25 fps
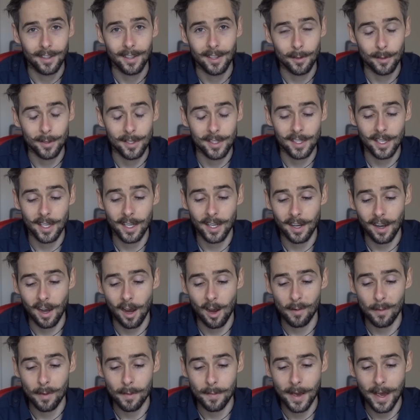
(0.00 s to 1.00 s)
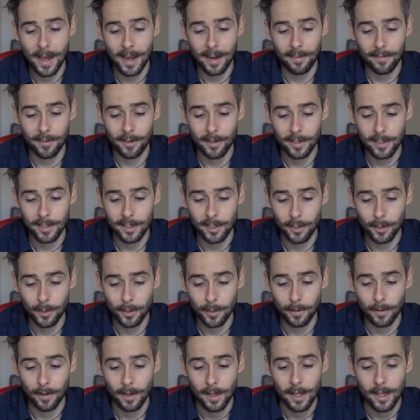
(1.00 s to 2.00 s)
It was sick. I'll be back very
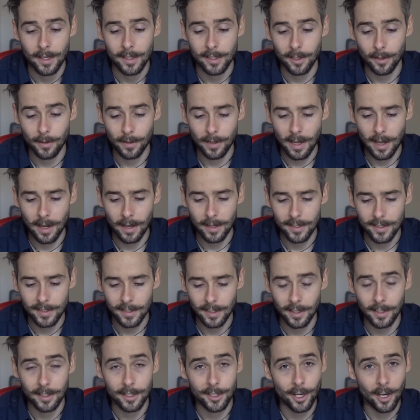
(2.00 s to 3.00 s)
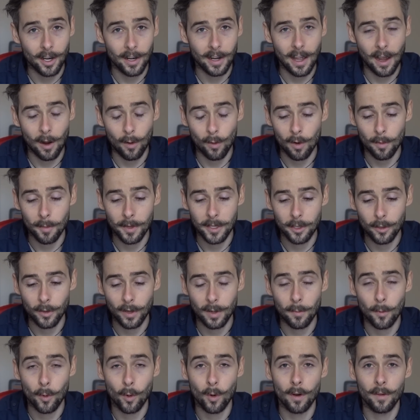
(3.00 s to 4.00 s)
soon. So yes, Johnny, I will be
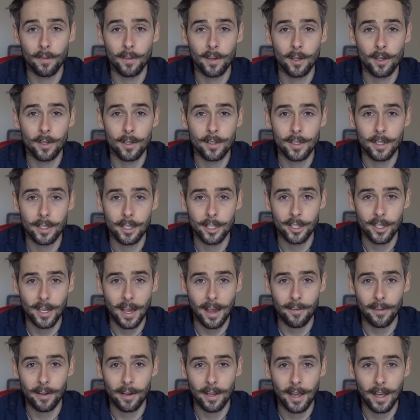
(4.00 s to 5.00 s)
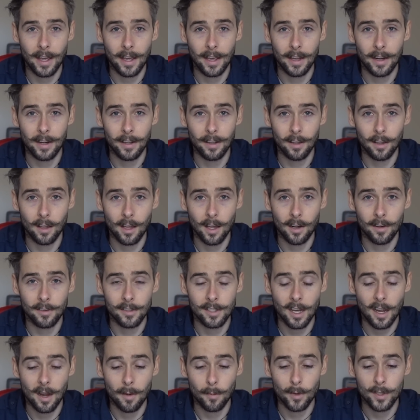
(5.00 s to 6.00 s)
doing more of those. I just haven't had a lot of
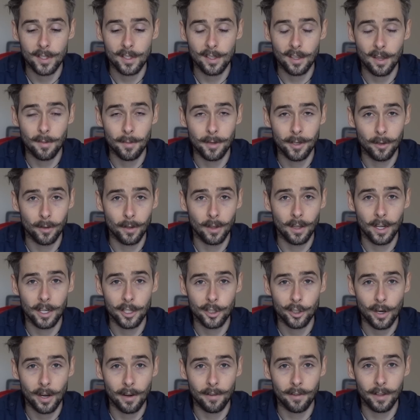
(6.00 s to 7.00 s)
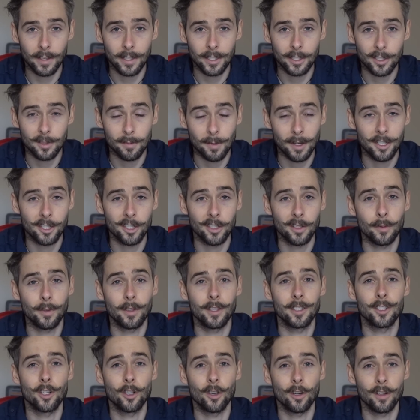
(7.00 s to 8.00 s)
time recently. I've been doing a lot of traveling, especially with
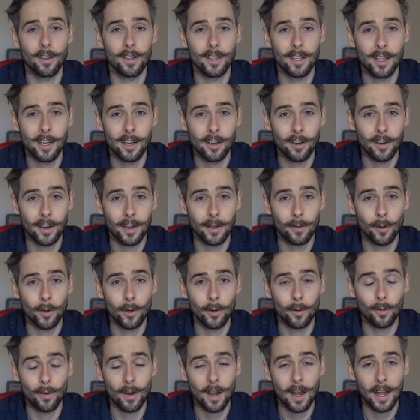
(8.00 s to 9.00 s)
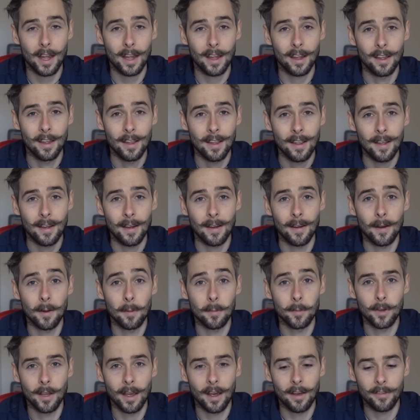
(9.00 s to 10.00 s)
the turn of the year and Rotor Riot,
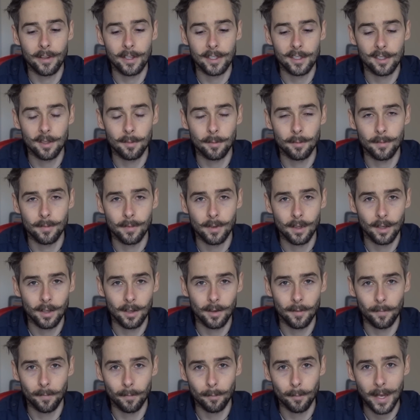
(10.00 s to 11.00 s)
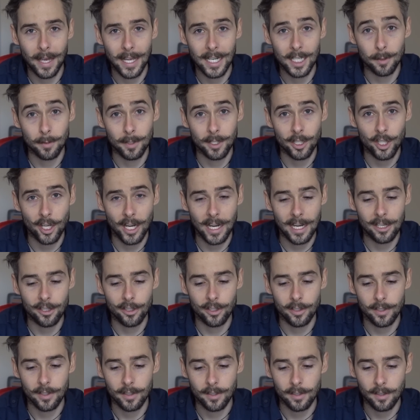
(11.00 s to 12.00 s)
having some management
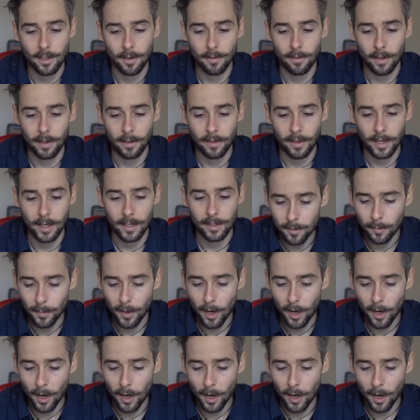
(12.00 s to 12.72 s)
changes and stuff like that.